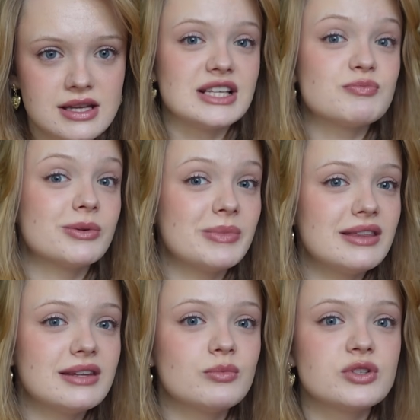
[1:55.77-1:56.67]
as
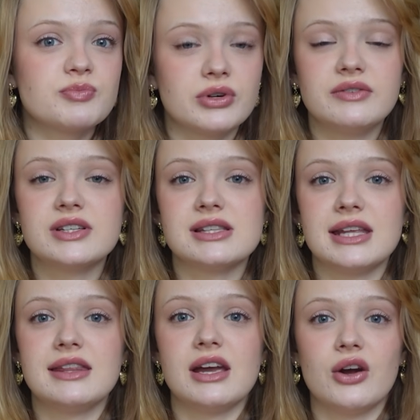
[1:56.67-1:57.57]
promethium was
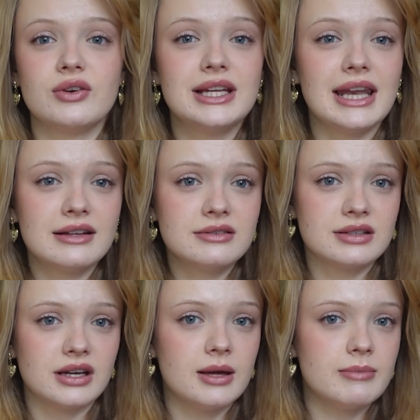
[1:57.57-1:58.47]
previously the only
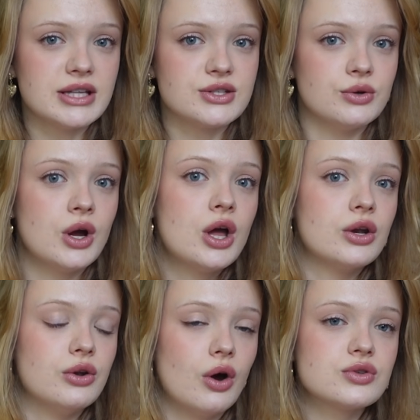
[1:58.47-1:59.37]
lanthanide metal
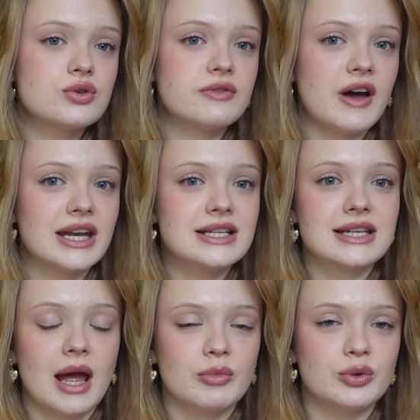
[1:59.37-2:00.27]
not to have had its
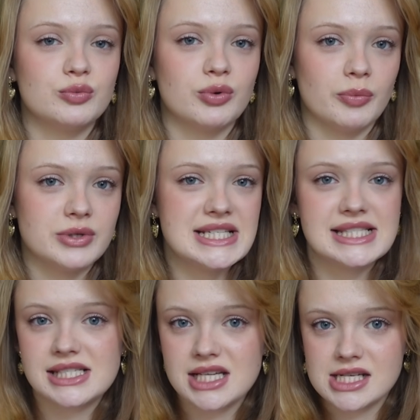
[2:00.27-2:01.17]
chemical
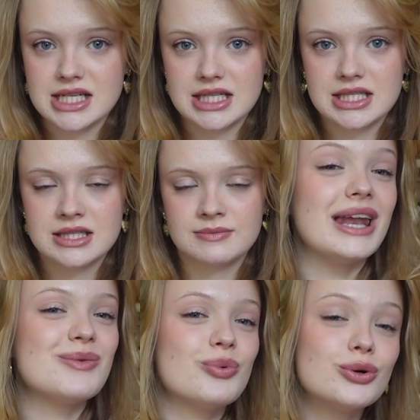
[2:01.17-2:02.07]
properties studied.
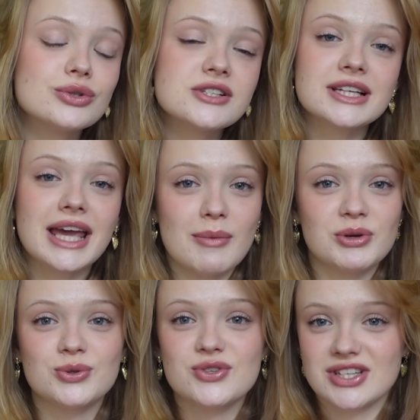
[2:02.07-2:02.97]
An important
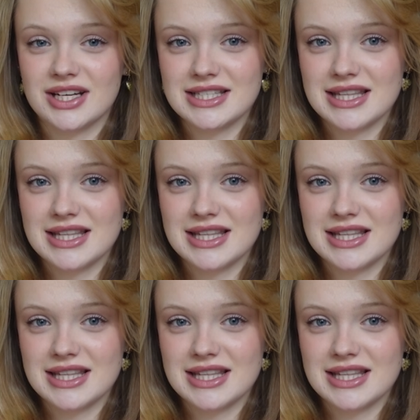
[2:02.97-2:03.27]
chemical study